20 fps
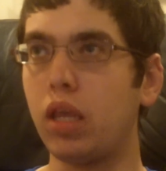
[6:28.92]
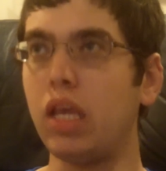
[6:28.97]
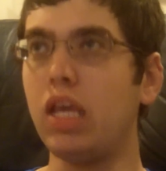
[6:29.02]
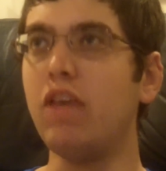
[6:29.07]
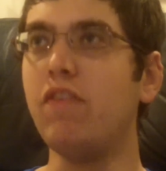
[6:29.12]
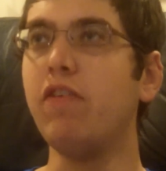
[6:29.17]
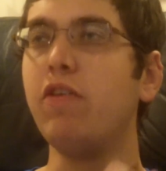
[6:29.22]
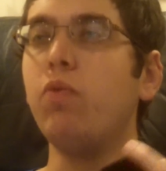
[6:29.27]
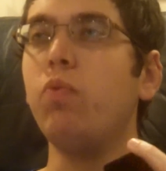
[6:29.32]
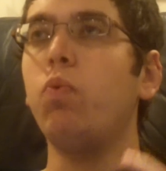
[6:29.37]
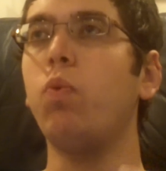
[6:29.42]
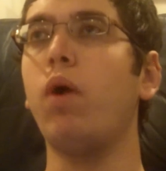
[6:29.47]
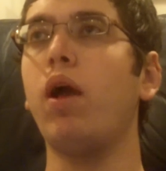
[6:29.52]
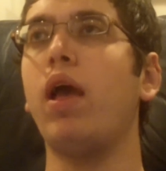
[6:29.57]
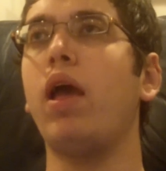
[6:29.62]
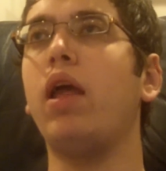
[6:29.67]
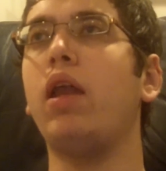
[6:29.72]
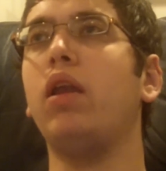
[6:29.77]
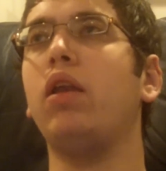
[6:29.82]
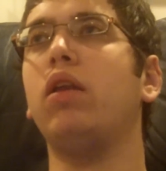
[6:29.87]

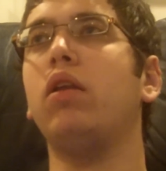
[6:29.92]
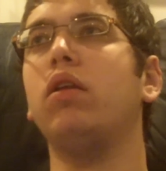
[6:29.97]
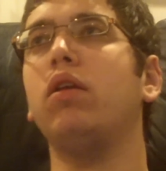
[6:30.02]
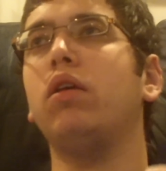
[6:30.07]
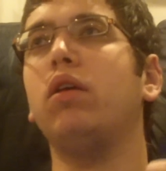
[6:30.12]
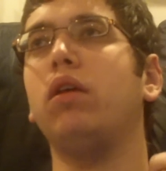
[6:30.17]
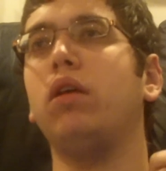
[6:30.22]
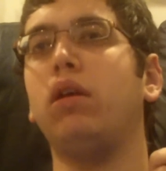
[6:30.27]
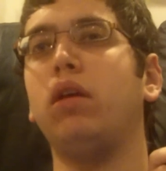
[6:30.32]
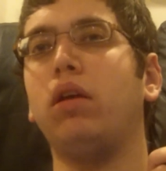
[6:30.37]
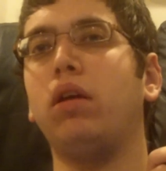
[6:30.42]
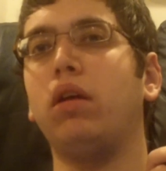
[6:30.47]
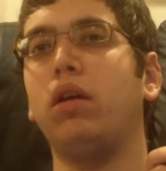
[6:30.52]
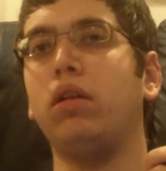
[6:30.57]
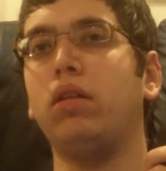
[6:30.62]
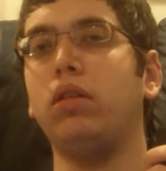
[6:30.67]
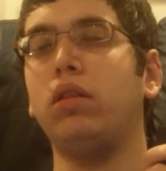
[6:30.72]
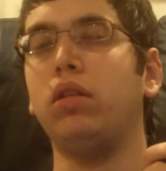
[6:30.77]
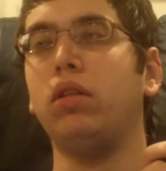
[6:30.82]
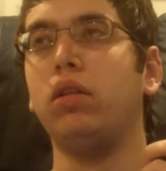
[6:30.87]
Even
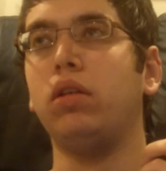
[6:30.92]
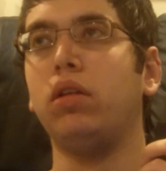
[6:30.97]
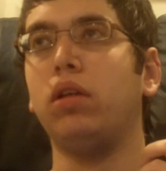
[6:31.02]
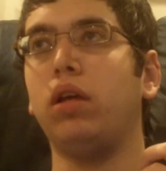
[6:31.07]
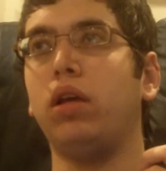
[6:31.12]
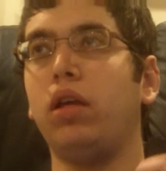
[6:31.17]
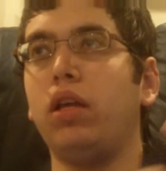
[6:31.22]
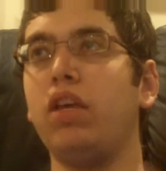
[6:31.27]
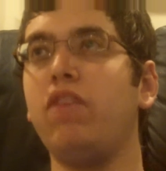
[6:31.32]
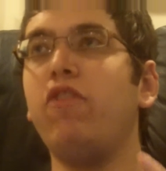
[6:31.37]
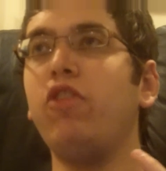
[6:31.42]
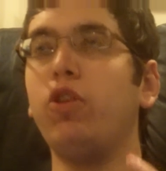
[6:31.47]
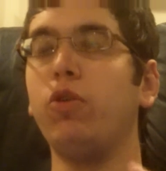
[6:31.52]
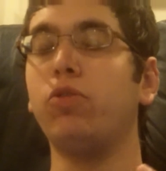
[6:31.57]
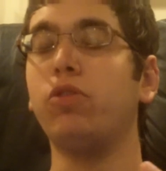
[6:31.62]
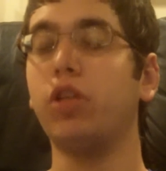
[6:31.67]
though